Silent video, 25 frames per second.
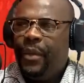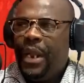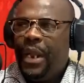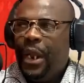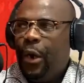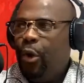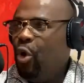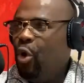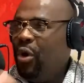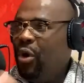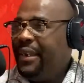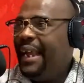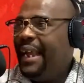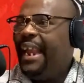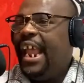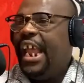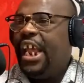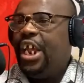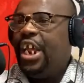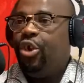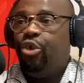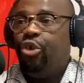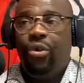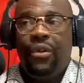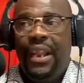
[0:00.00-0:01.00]
Not any
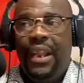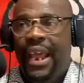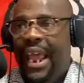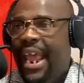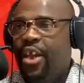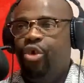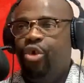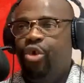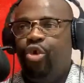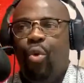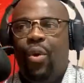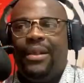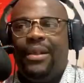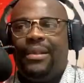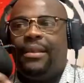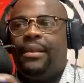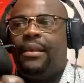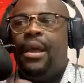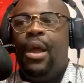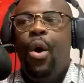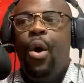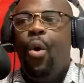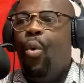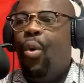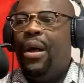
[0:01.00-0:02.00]
angel. The angel
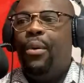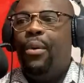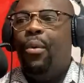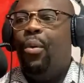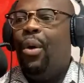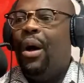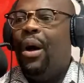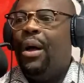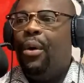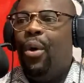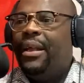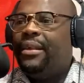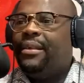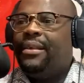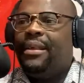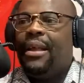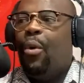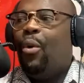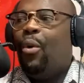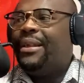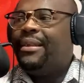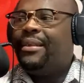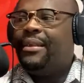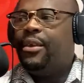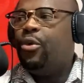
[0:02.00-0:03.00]

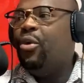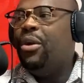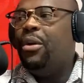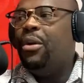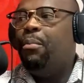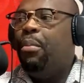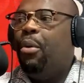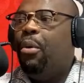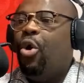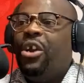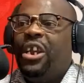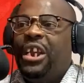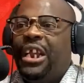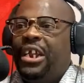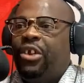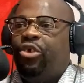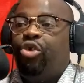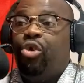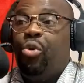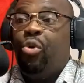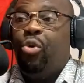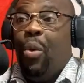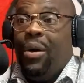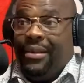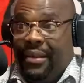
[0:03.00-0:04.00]
was still in bondage.
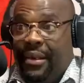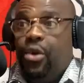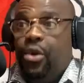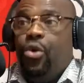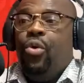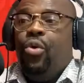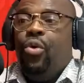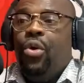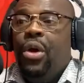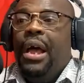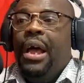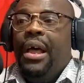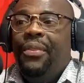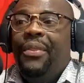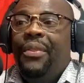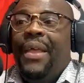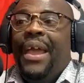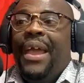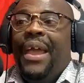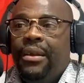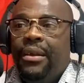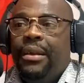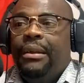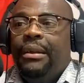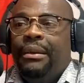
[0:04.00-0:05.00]
He was still,
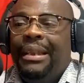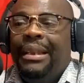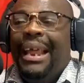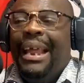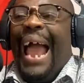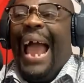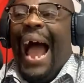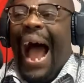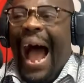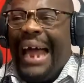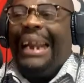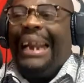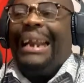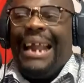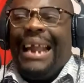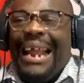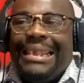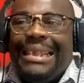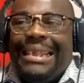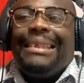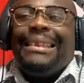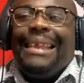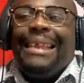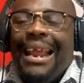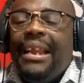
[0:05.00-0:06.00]
they
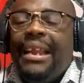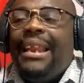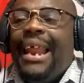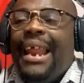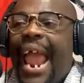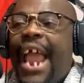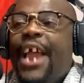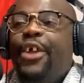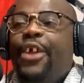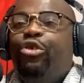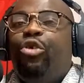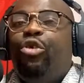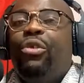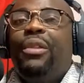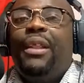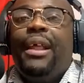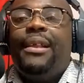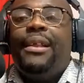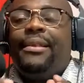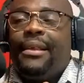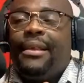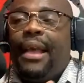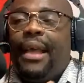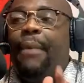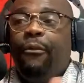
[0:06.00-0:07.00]
arrested the angel that
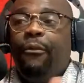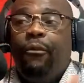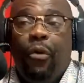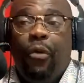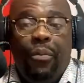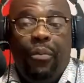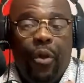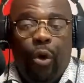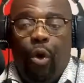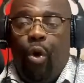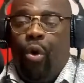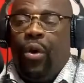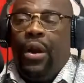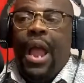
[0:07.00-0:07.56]
is coming from the Lord.